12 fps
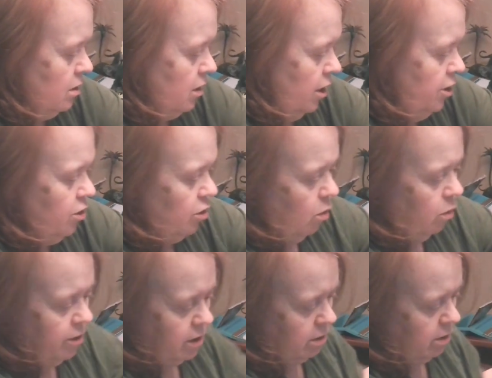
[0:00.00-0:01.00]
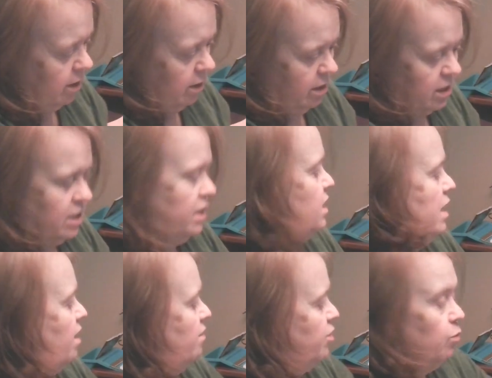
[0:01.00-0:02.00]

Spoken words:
And you can always, like, since I didn't have the